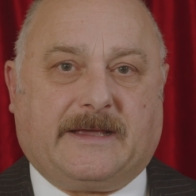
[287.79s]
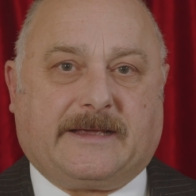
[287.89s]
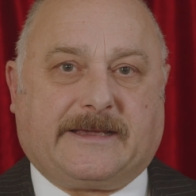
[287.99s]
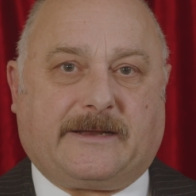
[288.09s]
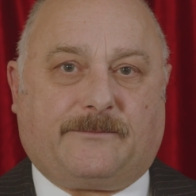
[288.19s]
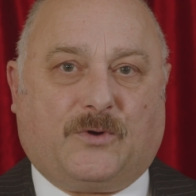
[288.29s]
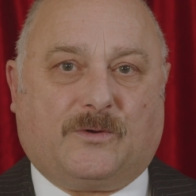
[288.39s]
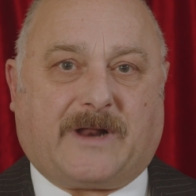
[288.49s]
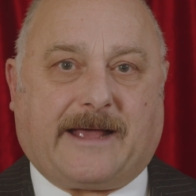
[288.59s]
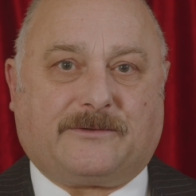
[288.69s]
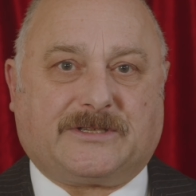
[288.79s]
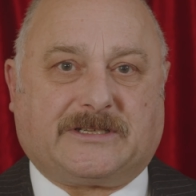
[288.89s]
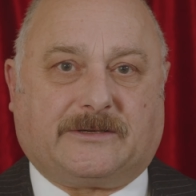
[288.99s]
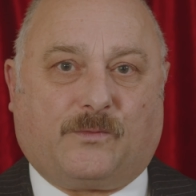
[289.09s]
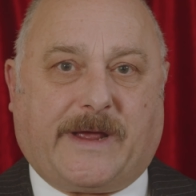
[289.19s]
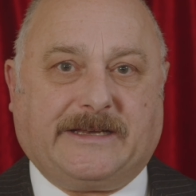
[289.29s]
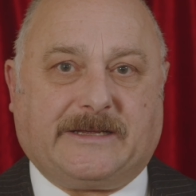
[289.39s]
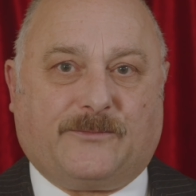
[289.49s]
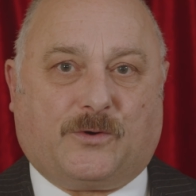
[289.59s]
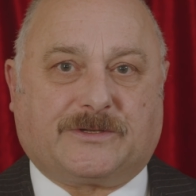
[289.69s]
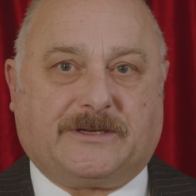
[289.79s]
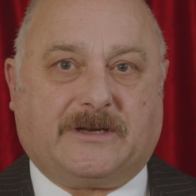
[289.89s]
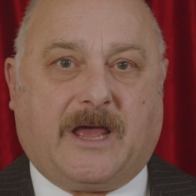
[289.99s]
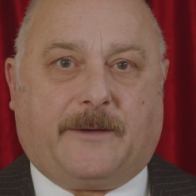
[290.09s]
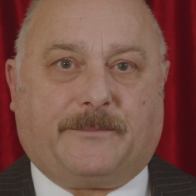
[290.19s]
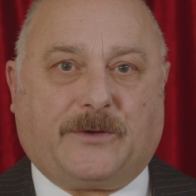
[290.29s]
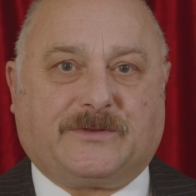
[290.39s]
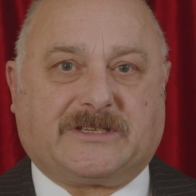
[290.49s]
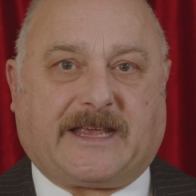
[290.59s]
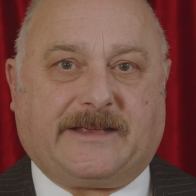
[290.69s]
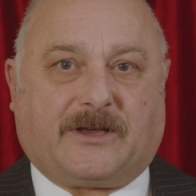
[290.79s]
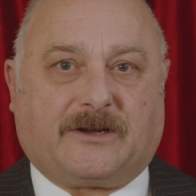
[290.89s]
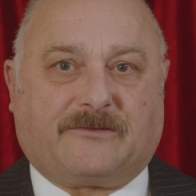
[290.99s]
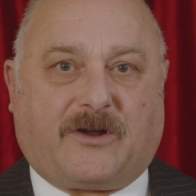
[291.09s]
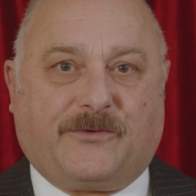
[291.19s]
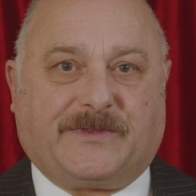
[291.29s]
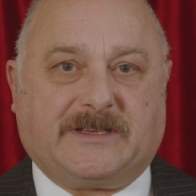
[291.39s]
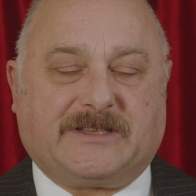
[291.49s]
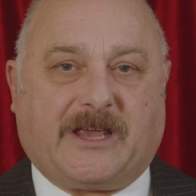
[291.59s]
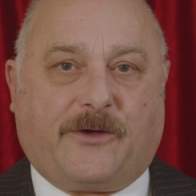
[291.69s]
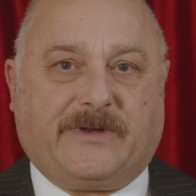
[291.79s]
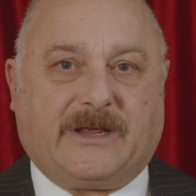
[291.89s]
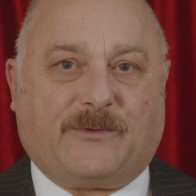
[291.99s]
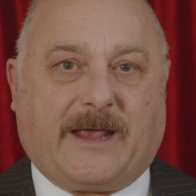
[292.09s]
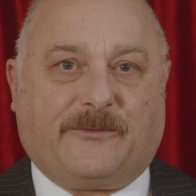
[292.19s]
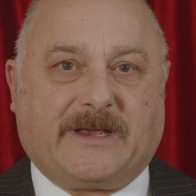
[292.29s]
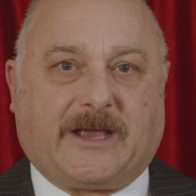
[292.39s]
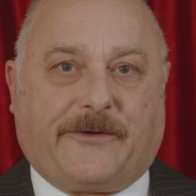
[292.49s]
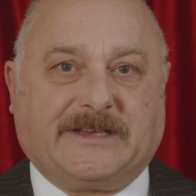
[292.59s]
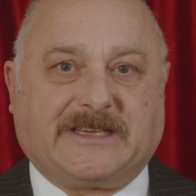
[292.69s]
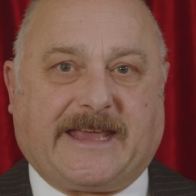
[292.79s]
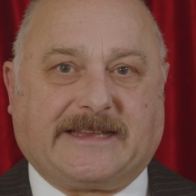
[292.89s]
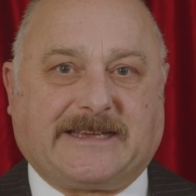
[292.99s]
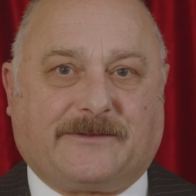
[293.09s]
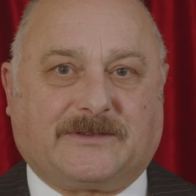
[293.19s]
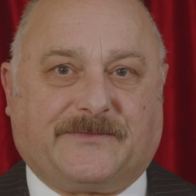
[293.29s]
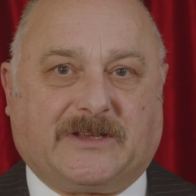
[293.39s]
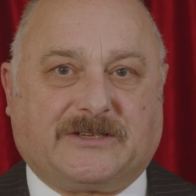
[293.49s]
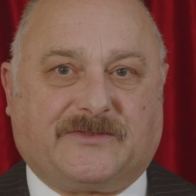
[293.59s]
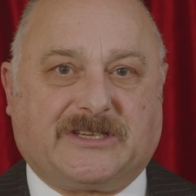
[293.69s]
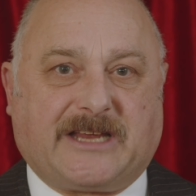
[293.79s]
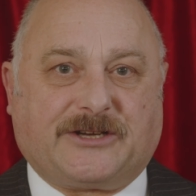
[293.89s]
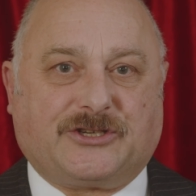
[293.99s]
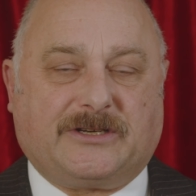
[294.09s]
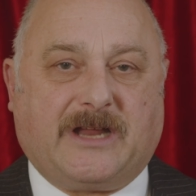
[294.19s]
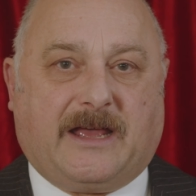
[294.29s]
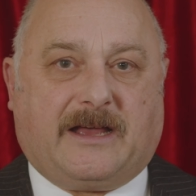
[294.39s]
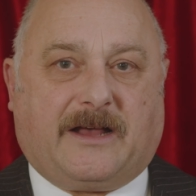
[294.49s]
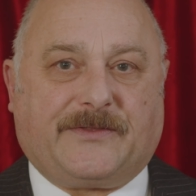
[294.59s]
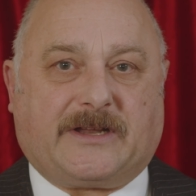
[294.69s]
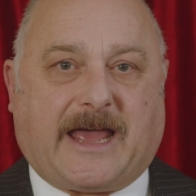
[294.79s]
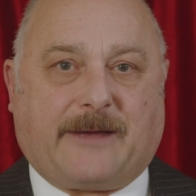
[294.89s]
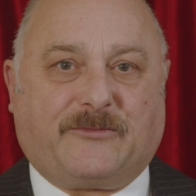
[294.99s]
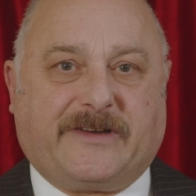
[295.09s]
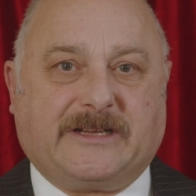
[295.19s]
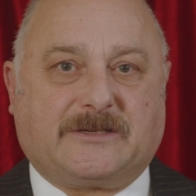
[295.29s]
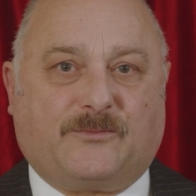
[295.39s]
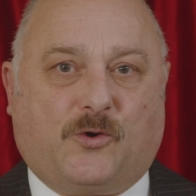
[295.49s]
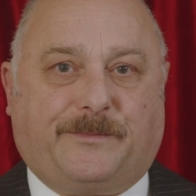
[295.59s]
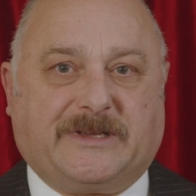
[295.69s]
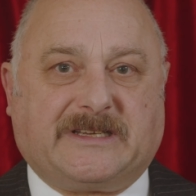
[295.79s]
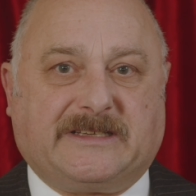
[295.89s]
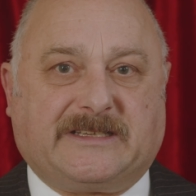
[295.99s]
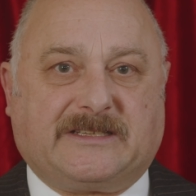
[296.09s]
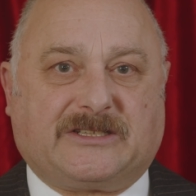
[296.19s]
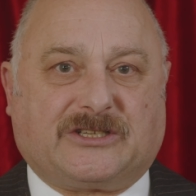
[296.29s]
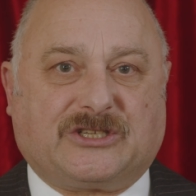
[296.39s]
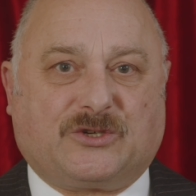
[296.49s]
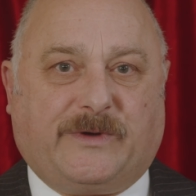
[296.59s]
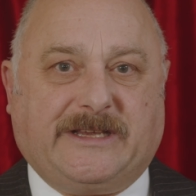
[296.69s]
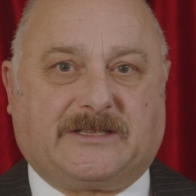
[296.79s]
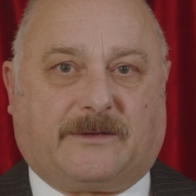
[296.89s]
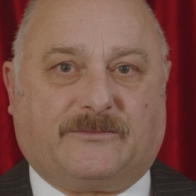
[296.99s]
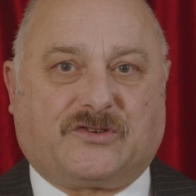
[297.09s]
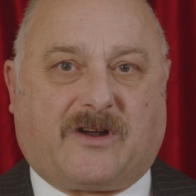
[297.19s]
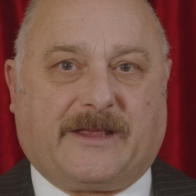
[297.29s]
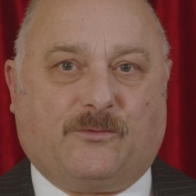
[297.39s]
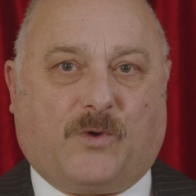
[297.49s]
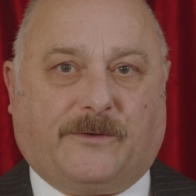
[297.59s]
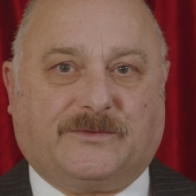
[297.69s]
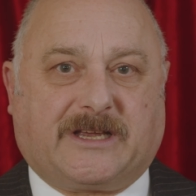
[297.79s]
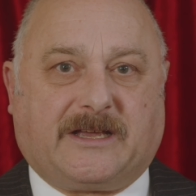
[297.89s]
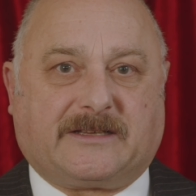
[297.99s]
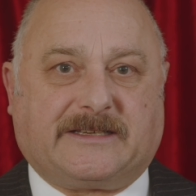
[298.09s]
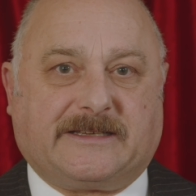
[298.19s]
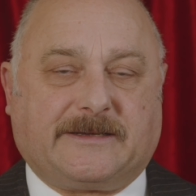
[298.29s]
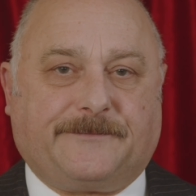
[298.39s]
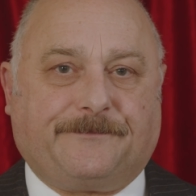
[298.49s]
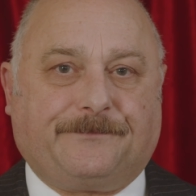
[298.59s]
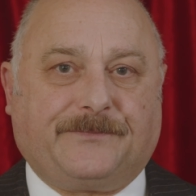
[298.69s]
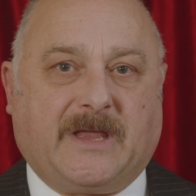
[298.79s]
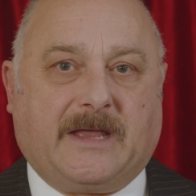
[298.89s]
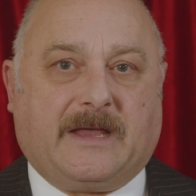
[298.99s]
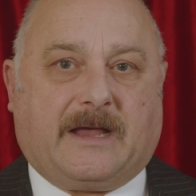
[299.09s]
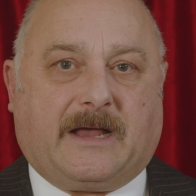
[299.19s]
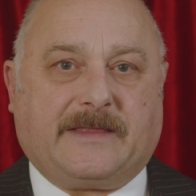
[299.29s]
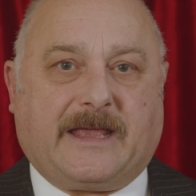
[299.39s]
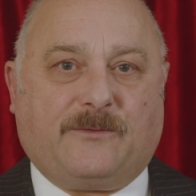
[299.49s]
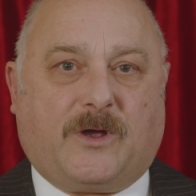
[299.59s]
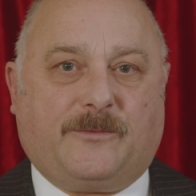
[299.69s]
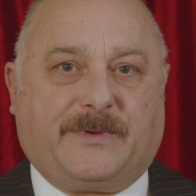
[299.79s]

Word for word: Kit Malthouse and Wendy Morton both say that growth is the only way we're going to get out of this recession and that hammering small businesses to squeeze them dry won't cut it. and they won't